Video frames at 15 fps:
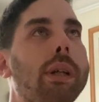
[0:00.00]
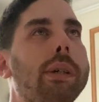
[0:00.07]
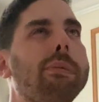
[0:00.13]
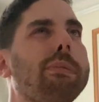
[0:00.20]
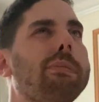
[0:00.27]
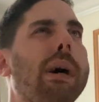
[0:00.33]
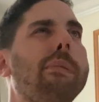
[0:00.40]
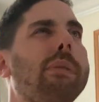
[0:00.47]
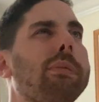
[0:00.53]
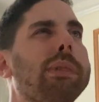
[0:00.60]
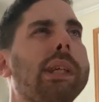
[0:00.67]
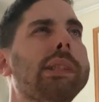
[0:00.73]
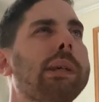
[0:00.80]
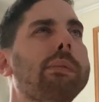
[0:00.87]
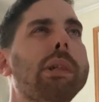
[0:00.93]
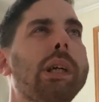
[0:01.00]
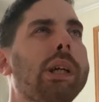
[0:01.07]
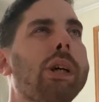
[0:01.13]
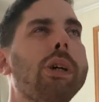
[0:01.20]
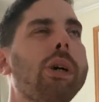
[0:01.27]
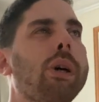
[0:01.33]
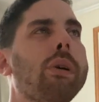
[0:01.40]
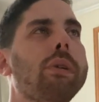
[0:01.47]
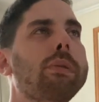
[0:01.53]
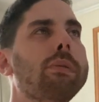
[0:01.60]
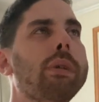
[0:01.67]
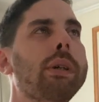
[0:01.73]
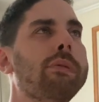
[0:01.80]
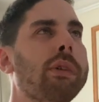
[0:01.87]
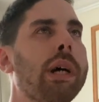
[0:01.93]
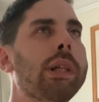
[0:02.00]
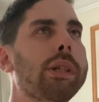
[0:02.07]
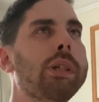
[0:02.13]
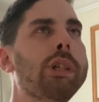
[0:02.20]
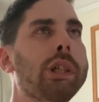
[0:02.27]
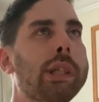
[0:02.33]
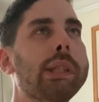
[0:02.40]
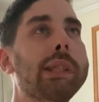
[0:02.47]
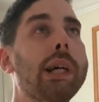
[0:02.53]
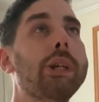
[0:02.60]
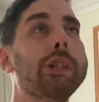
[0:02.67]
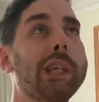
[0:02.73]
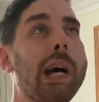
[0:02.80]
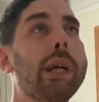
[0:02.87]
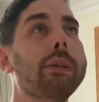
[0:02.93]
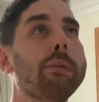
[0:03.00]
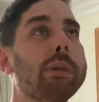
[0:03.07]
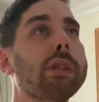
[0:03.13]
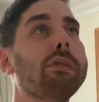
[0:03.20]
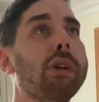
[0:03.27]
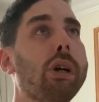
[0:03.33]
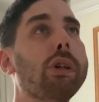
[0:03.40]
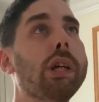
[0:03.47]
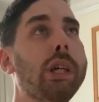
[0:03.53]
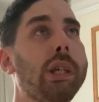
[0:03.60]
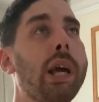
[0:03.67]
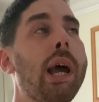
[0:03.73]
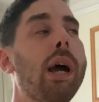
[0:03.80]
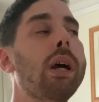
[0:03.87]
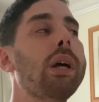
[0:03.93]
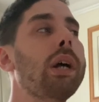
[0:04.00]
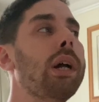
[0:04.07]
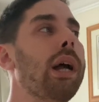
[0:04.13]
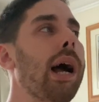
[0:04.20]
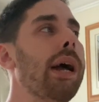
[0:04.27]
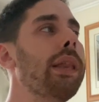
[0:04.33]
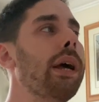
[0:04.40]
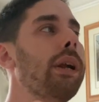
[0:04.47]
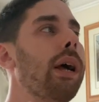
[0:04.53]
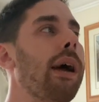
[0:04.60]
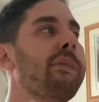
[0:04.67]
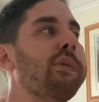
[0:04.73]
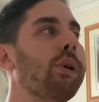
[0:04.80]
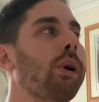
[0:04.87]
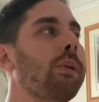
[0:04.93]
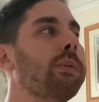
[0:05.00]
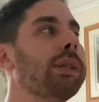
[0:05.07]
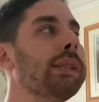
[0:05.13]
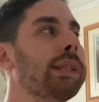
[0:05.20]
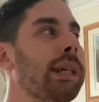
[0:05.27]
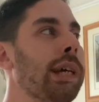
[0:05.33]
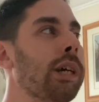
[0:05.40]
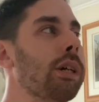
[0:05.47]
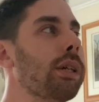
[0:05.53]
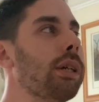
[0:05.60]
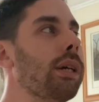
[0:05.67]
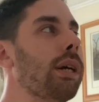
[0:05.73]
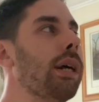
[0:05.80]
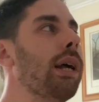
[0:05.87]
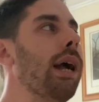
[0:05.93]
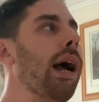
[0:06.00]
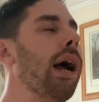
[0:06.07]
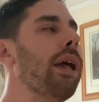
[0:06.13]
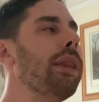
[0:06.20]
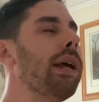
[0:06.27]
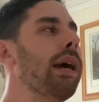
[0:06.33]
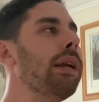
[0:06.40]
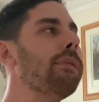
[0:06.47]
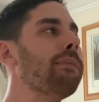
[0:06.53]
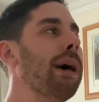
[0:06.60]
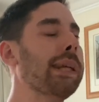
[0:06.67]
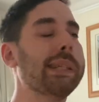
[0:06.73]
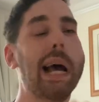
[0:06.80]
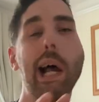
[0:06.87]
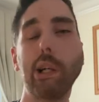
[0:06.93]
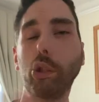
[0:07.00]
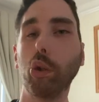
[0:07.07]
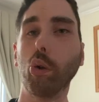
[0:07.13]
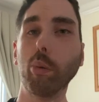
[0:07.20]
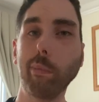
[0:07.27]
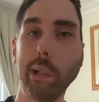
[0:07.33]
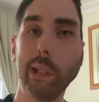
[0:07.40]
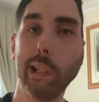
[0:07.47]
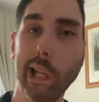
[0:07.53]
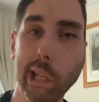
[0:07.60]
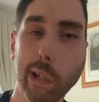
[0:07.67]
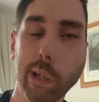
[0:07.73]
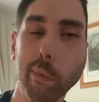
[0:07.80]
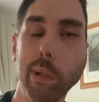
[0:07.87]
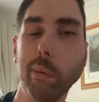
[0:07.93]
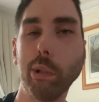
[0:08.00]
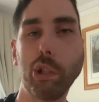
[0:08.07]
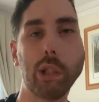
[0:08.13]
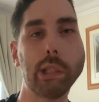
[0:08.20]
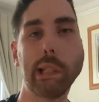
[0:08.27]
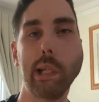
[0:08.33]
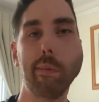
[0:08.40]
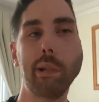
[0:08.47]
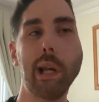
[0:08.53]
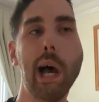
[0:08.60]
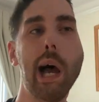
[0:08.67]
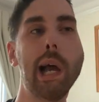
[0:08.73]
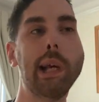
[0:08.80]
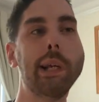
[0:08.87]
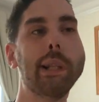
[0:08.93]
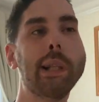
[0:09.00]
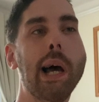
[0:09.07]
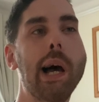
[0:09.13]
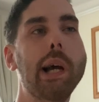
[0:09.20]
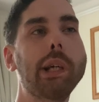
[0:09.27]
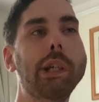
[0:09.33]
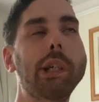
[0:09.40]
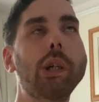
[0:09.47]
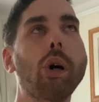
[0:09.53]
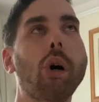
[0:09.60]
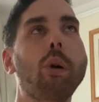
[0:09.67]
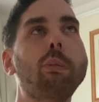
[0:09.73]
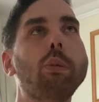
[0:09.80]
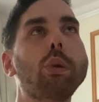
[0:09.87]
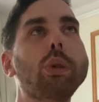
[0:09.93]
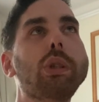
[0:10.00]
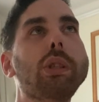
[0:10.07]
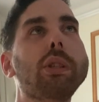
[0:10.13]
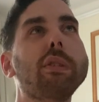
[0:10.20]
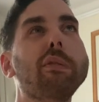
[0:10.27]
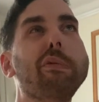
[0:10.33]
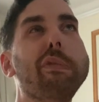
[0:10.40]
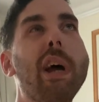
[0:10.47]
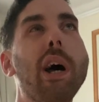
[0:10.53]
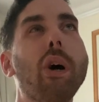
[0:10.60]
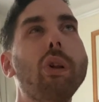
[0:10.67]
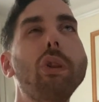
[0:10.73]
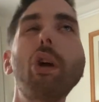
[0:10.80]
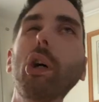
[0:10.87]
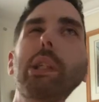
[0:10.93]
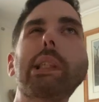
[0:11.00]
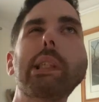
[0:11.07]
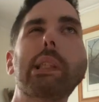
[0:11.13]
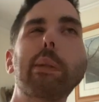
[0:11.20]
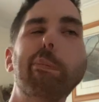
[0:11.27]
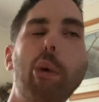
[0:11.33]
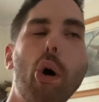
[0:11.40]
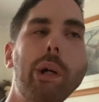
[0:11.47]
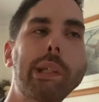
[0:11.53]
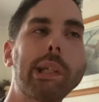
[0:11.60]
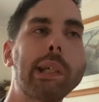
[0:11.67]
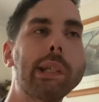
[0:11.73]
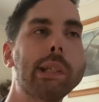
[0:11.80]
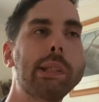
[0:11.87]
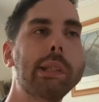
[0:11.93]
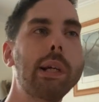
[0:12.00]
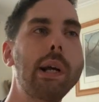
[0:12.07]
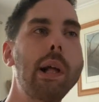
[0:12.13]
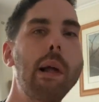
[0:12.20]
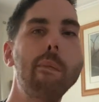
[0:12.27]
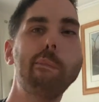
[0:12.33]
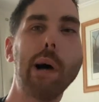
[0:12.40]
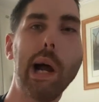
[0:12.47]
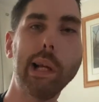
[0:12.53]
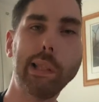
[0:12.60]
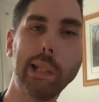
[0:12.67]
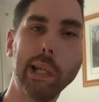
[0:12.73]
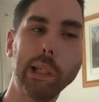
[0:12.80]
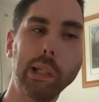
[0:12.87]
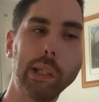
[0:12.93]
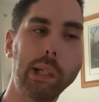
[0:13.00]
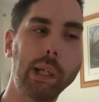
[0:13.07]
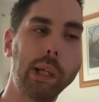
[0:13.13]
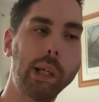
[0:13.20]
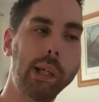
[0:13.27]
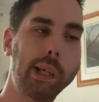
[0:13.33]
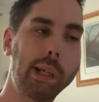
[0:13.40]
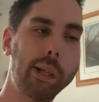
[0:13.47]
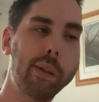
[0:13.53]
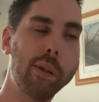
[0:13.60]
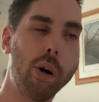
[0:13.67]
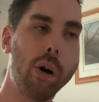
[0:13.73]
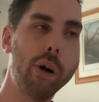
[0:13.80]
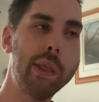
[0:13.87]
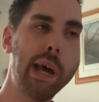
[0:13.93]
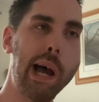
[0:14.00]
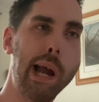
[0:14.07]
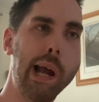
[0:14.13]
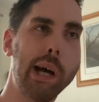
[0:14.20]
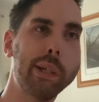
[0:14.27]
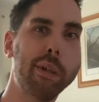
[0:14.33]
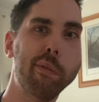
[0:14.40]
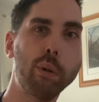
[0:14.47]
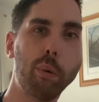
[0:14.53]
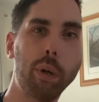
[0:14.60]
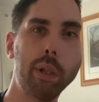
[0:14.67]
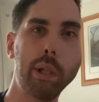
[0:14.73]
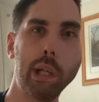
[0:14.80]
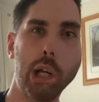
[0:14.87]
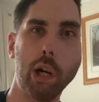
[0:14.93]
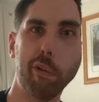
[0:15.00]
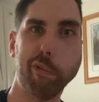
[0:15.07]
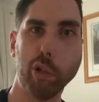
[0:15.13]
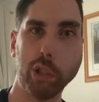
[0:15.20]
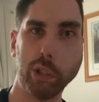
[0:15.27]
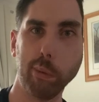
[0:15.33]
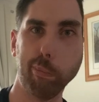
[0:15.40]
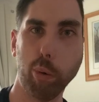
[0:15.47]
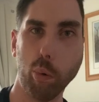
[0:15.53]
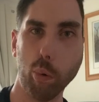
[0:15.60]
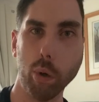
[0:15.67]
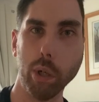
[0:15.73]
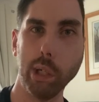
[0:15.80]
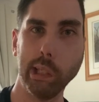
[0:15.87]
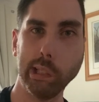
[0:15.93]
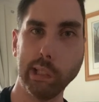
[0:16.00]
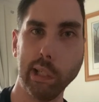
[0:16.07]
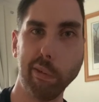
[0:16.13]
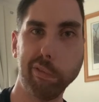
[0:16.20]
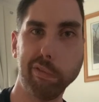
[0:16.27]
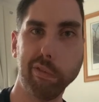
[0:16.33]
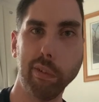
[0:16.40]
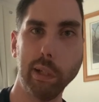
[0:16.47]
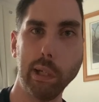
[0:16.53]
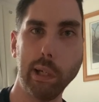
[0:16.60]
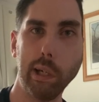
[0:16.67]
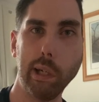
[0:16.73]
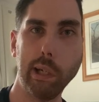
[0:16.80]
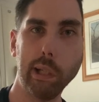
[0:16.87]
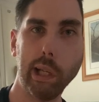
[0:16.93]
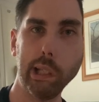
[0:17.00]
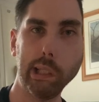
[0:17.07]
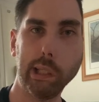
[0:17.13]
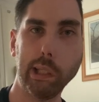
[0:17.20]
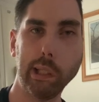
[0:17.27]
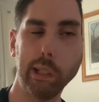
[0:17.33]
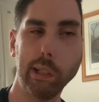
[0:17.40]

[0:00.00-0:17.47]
My mum said something like, "Oh, right, are you gonna tell your dad?" And I was like, "Right, okay, yeah." And then everyone was there, and then my dad told me later, when it was just him and I, that he almost felt not disappointed, but I think he thought that I had everyone there for support, as if, like,